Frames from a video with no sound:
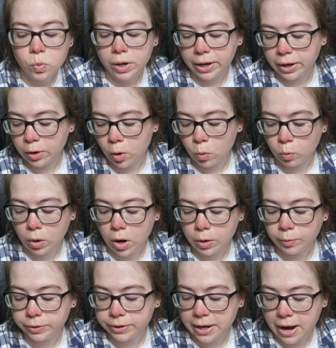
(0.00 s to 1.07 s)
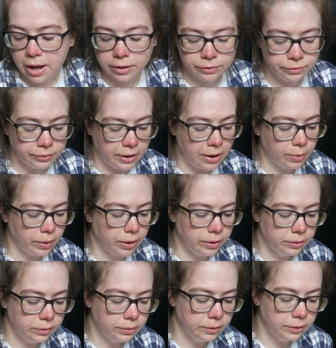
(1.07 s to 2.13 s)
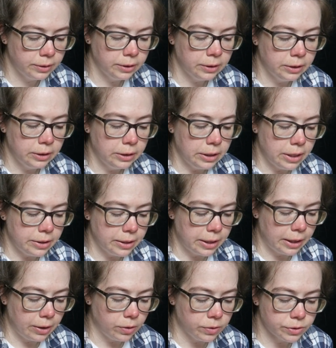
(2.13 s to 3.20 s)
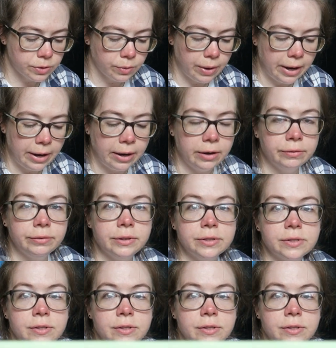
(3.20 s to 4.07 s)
What can go wrong with cauliflower? And then I also have,